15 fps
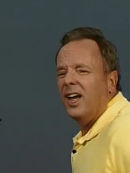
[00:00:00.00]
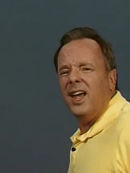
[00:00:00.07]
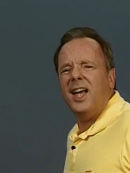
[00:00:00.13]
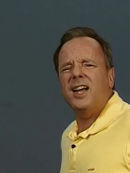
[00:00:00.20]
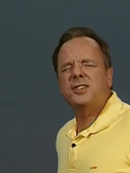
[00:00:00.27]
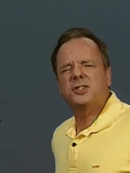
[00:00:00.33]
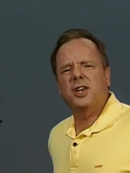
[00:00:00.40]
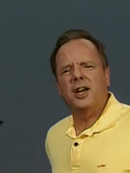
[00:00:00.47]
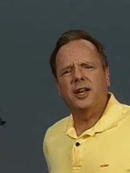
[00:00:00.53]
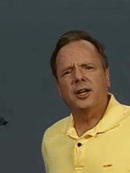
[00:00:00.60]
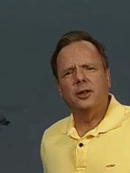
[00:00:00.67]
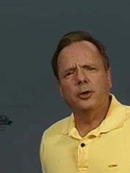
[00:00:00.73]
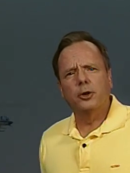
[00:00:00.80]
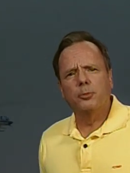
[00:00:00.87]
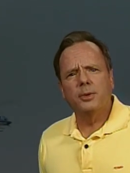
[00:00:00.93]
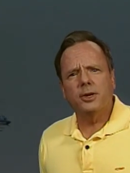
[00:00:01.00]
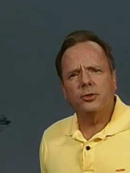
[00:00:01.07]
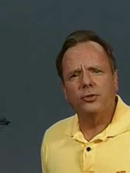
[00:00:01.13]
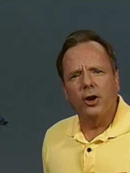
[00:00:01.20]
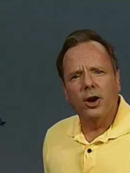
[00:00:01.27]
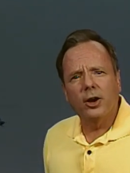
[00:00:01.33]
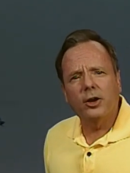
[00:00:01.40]
It's getting a little bit
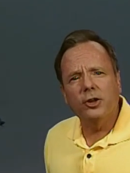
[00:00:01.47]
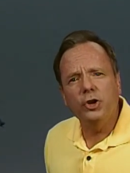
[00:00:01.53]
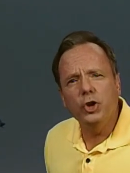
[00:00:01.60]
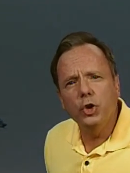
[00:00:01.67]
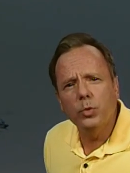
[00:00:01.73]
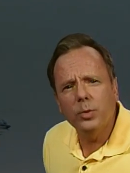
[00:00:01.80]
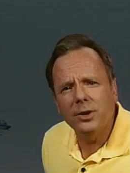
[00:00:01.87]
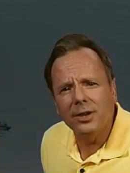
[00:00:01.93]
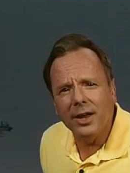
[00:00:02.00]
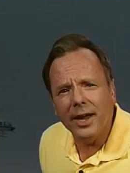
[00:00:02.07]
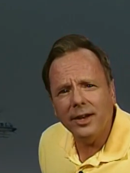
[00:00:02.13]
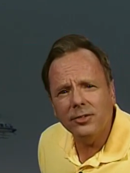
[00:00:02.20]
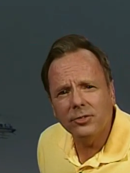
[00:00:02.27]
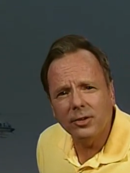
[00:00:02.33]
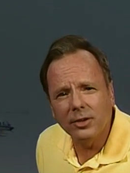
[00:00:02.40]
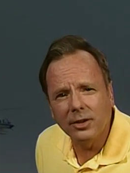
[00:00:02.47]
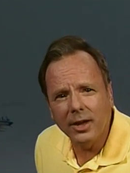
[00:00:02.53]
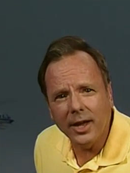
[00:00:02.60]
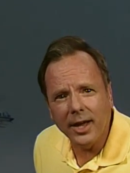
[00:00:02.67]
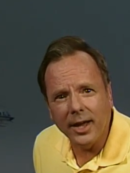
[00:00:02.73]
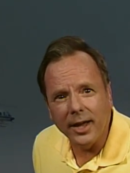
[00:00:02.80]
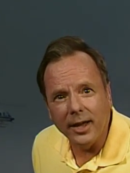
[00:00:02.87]
dark and you would like to
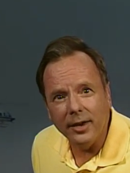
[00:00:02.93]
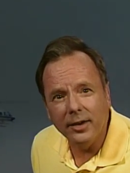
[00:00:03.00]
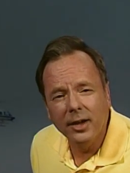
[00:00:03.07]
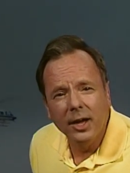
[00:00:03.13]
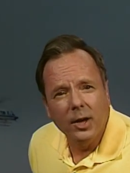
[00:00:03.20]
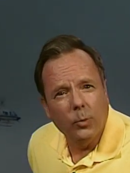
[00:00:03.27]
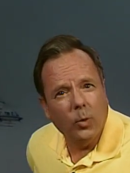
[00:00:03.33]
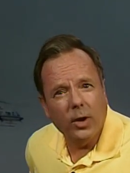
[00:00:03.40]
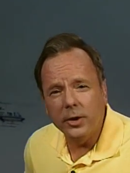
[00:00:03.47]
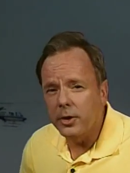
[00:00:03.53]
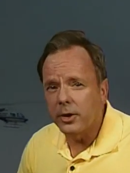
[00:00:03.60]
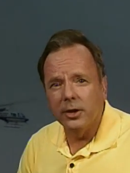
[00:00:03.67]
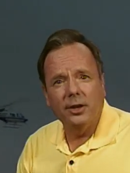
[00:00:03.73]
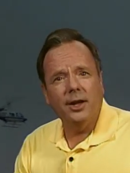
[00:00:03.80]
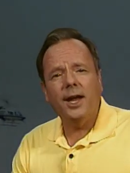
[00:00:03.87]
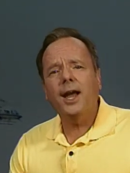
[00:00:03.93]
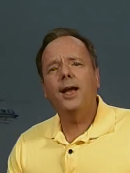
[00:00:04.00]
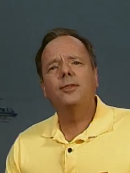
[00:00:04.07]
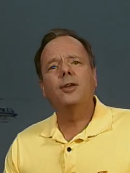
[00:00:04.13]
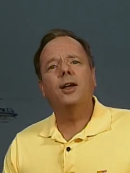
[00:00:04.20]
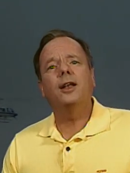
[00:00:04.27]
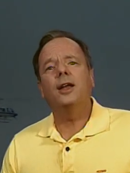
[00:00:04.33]
land. Well, you could
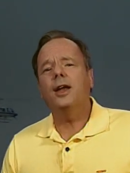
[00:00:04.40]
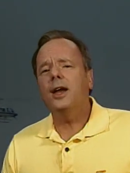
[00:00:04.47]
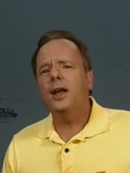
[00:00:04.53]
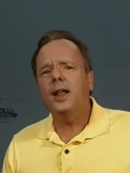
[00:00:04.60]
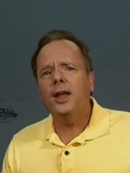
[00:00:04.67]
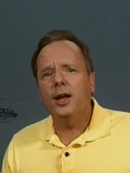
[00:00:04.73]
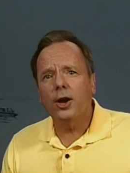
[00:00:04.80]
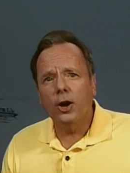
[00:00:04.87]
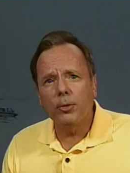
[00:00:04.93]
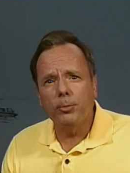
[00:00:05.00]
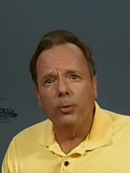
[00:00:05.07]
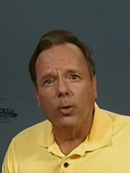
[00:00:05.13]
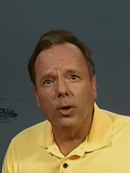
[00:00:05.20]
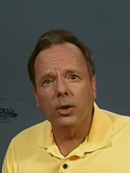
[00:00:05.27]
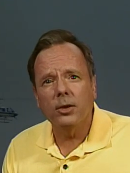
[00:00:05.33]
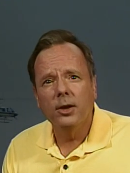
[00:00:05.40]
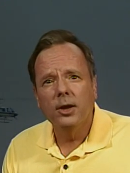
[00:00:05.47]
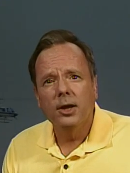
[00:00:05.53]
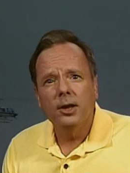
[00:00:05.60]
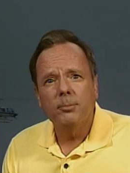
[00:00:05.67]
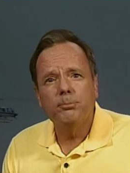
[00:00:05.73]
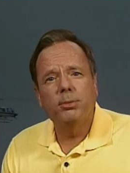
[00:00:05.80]
land at any airport,
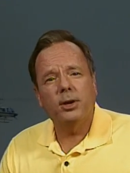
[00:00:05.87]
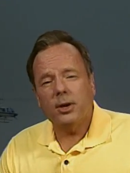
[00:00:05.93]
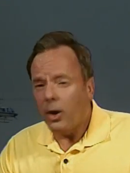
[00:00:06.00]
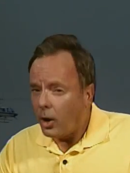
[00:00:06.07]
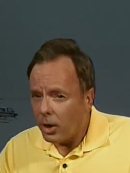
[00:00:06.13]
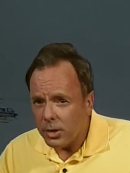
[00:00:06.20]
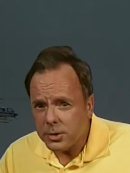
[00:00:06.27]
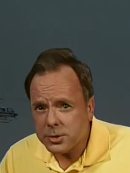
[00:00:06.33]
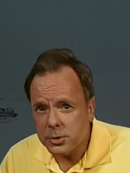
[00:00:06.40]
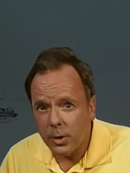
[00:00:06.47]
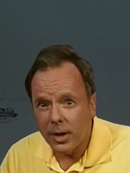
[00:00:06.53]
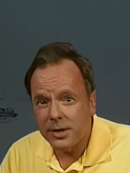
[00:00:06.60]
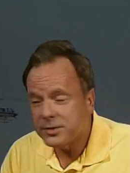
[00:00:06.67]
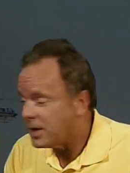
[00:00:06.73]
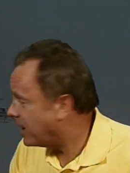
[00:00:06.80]
but also as a